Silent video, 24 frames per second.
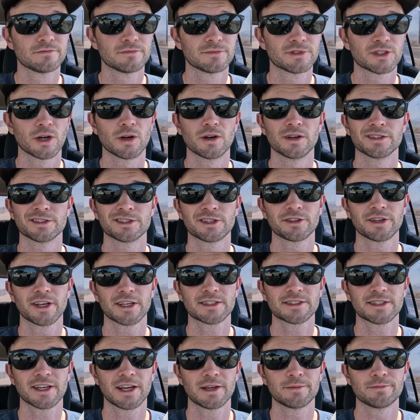So until
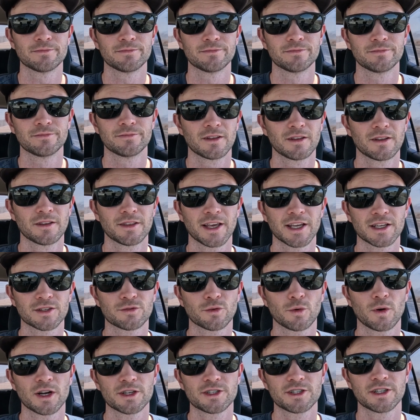next time, thanks
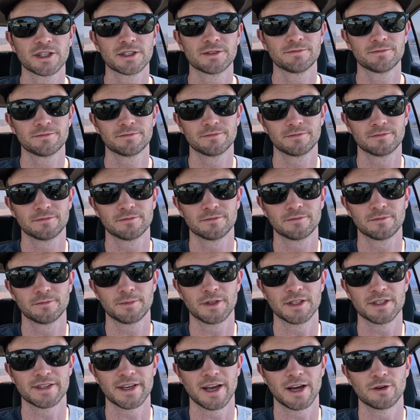for watching.
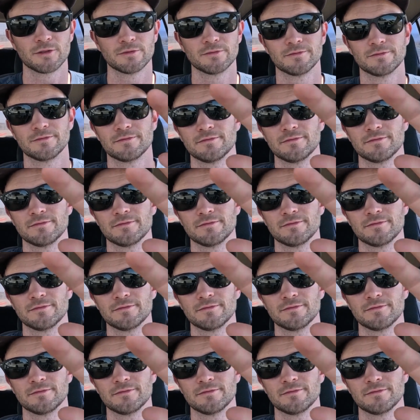Peace out.